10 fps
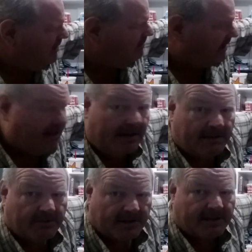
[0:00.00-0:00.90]
But now I
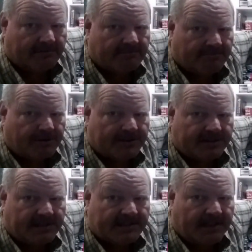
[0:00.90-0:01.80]
am thinking pretty
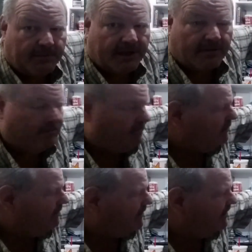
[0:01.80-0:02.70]
seriously about
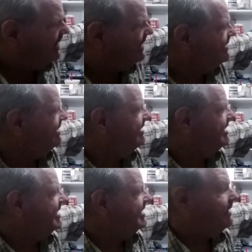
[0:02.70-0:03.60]
repairing that.
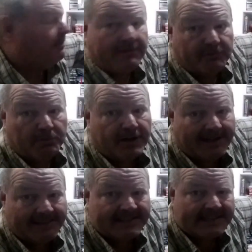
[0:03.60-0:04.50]
I may even put
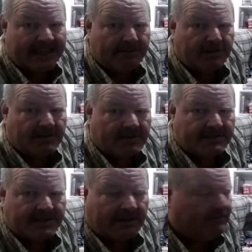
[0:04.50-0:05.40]
it in this cabinet
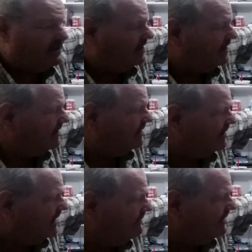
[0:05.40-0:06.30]
instead of
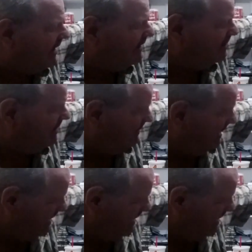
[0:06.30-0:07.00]
the Navy cabinet.